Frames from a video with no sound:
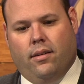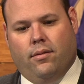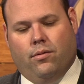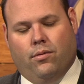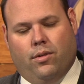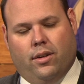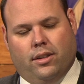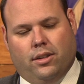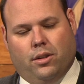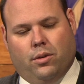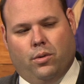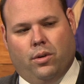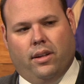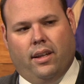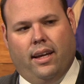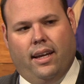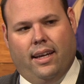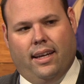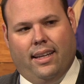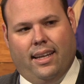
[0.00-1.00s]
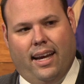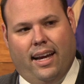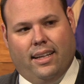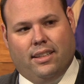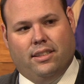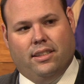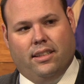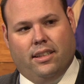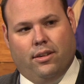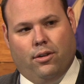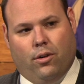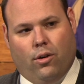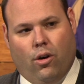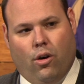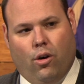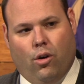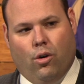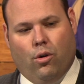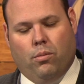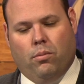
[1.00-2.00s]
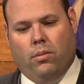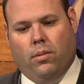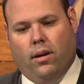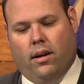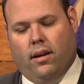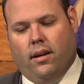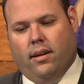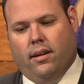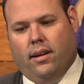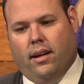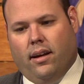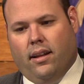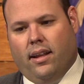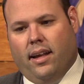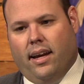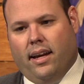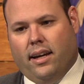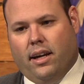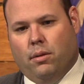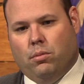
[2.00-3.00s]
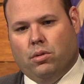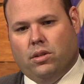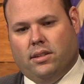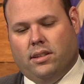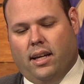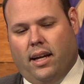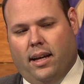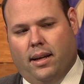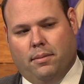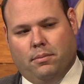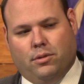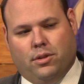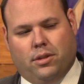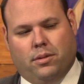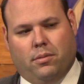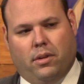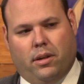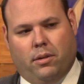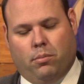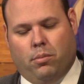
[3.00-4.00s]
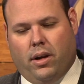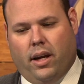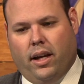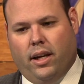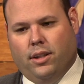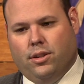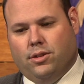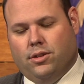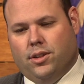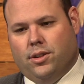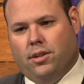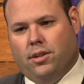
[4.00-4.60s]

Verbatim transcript: visit with he and Nancy in their home uh, in LA a couple of times, and, and Paige, their